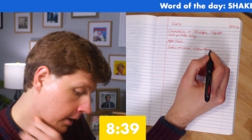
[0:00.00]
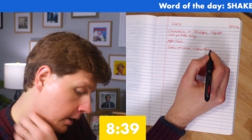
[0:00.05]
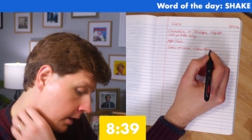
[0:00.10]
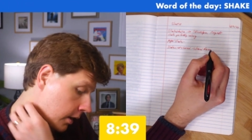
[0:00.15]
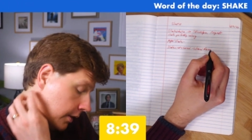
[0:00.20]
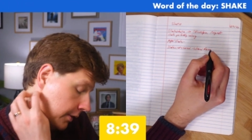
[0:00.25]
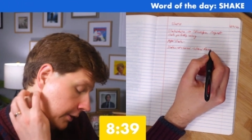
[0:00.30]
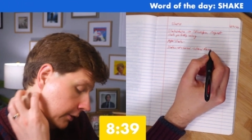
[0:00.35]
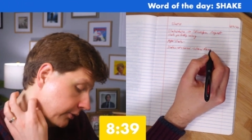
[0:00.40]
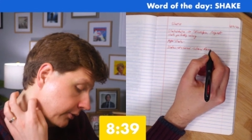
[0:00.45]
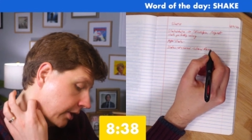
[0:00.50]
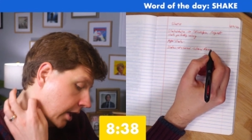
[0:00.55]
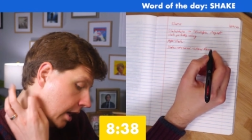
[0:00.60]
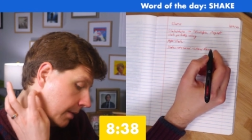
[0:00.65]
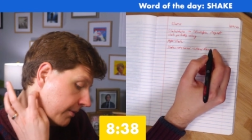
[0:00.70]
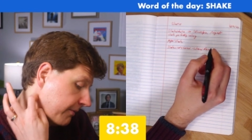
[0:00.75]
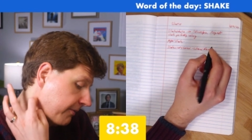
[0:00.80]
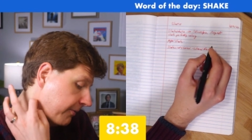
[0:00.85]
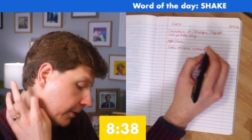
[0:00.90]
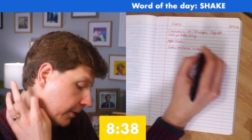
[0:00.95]
There's a
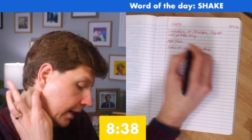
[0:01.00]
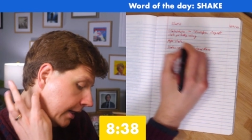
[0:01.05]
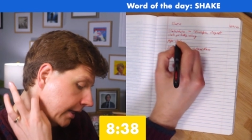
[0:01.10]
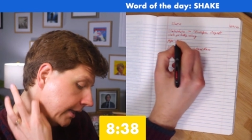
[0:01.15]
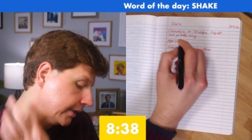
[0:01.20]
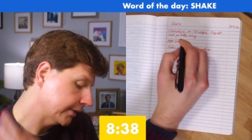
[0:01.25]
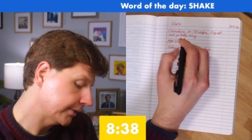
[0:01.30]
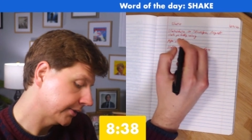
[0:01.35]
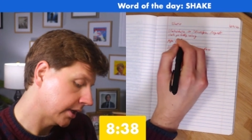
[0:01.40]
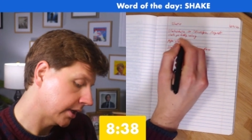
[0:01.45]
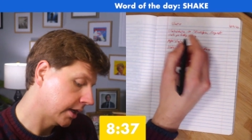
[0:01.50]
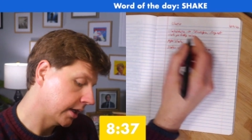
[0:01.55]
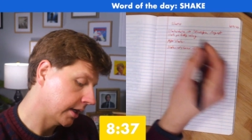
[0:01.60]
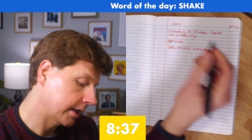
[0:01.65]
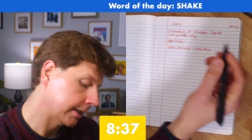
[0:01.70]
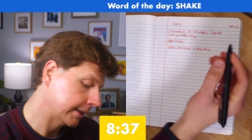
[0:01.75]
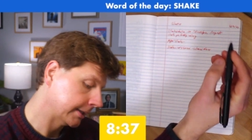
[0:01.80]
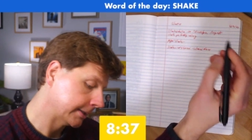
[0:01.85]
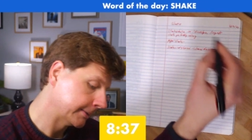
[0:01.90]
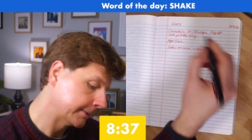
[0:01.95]
common phrase.
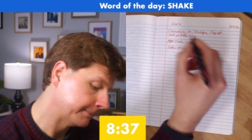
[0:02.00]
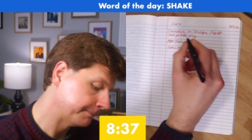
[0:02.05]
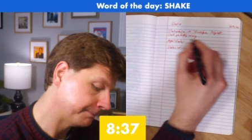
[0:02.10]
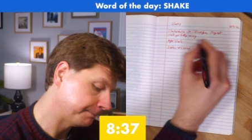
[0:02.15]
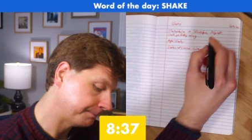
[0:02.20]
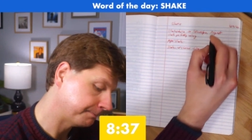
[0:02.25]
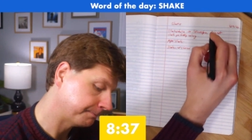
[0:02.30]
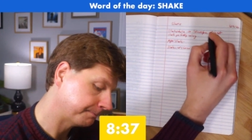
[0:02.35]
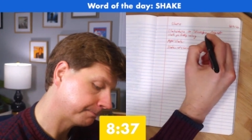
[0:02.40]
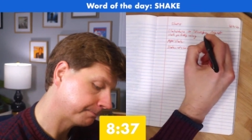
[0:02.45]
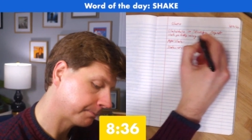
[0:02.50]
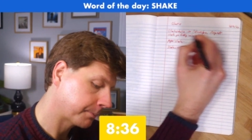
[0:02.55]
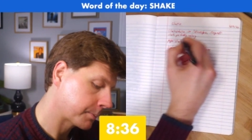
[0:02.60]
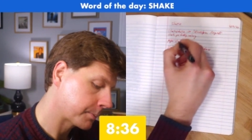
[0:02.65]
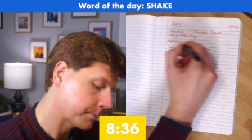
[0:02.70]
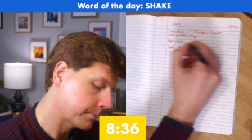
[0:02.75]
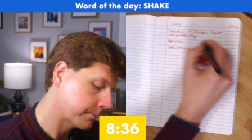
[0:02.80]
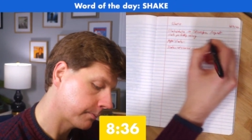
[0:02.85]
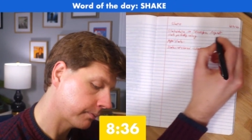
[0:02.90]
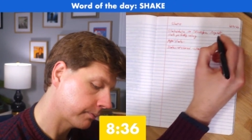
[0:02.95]
What
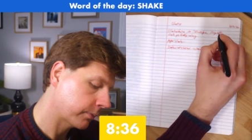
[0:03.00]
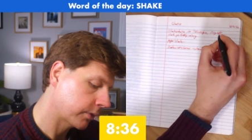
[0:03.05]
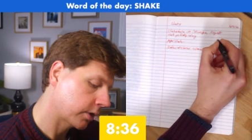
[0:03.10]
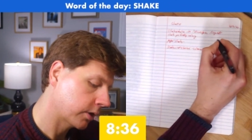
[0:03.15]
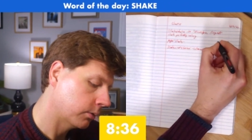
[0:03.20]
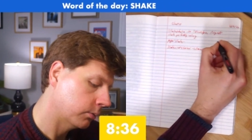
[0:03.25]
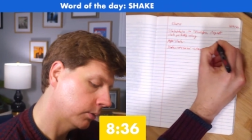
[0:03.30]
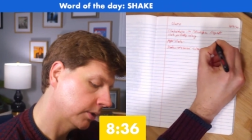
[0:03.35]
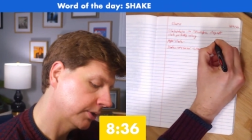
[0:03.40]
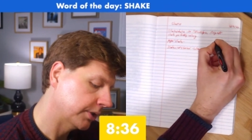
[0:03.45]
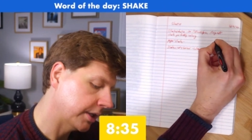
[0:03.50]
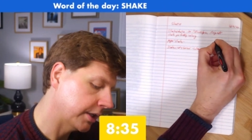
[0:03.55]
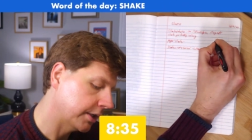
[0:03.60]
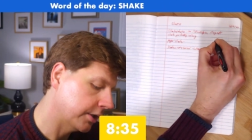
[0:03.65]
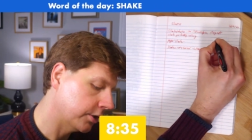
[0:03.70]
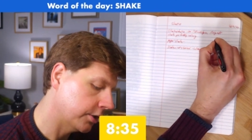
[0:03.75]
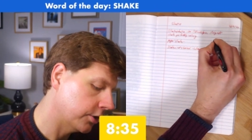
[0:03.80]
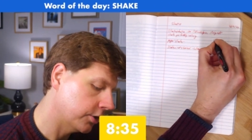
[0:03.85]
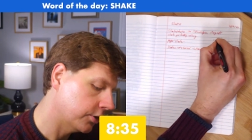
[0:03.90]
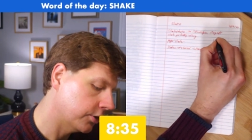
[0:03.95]
was it?
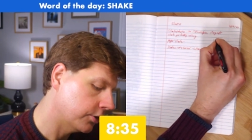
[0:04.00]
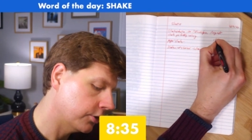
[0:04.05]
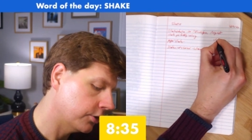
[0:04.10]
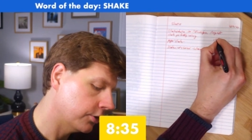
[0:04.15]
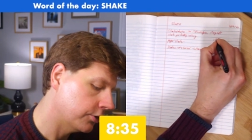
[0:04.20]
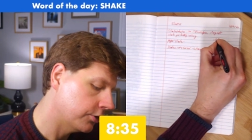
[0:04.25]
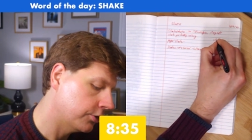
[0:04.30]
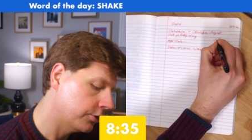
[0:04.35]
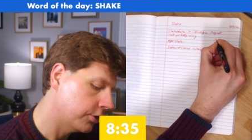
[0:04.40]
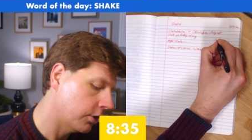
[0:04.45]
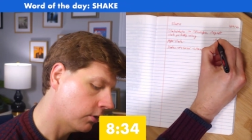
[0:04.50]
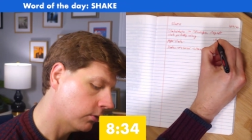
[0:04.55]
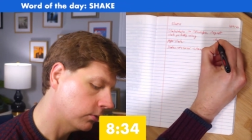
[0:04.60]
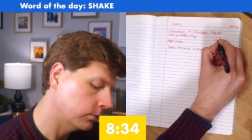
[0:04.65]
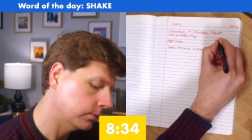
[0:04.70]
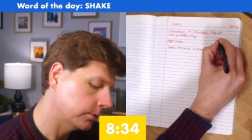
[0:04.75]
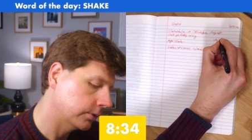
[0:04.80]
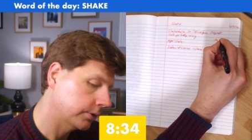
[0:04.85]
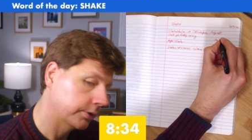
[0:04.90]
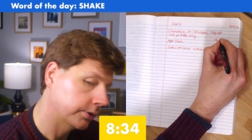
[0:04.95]

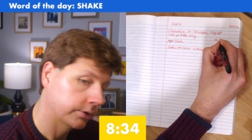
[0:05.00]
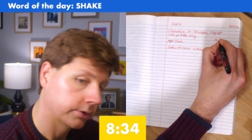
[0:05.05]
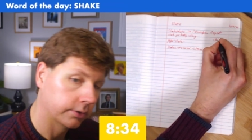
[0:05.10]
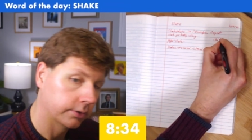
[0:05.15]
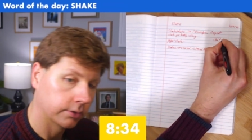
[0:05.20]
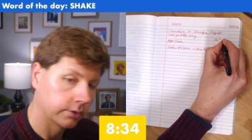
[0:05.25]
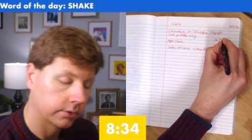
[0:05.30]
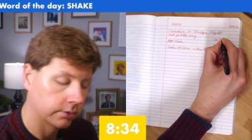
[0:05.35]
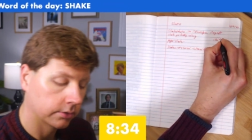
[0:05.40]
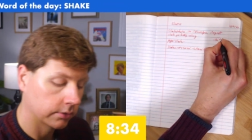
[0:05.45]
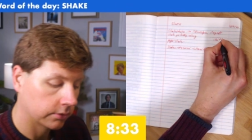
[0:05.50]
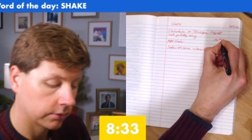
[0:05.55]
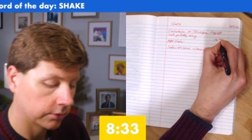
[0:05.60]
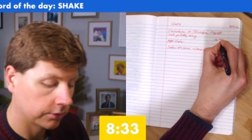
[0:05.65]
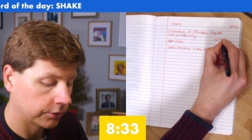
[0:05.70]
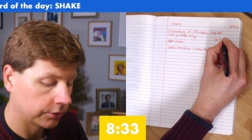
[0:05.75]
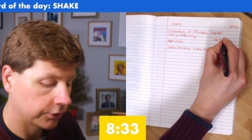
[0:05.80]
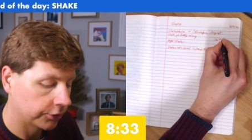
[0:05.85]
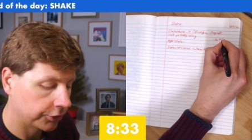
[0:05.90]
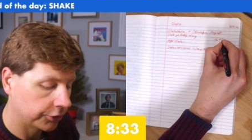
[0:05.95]
Don't
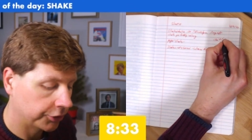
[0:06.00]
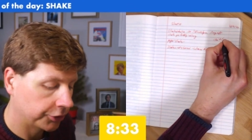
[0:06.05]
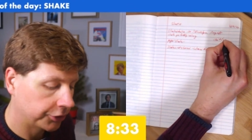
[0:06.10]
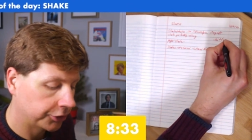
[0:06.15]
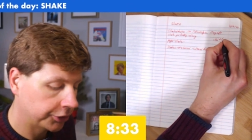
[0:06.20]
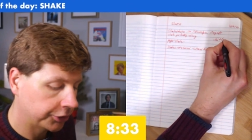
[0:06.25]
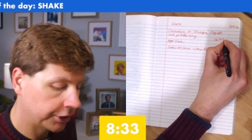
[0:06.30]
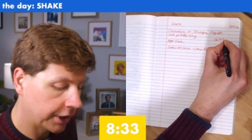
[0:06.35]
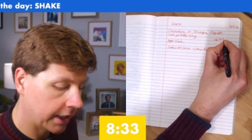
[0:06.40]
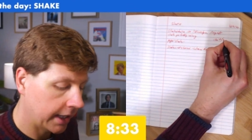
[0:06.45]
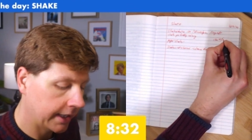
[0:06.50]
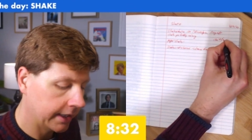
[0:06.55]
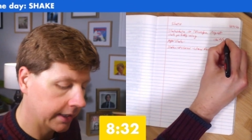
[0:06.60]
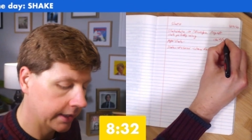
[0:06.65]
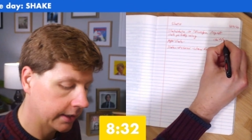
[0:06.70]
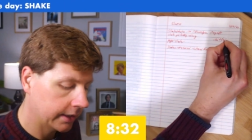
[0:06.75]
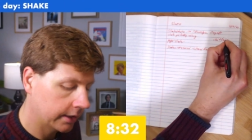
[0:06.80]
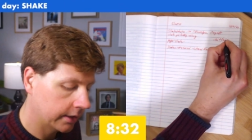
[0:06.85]
shake